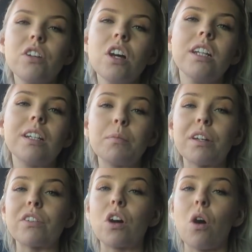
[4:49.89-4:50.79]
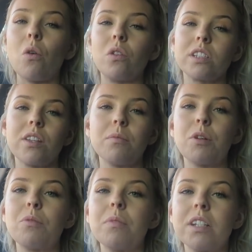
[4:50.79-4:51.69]
I've got a little bit of a cold at the
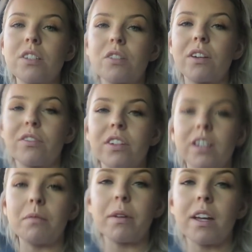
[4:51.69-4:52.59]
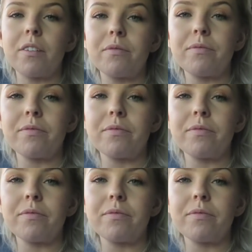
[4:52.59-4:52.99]
moment, so I feel a bit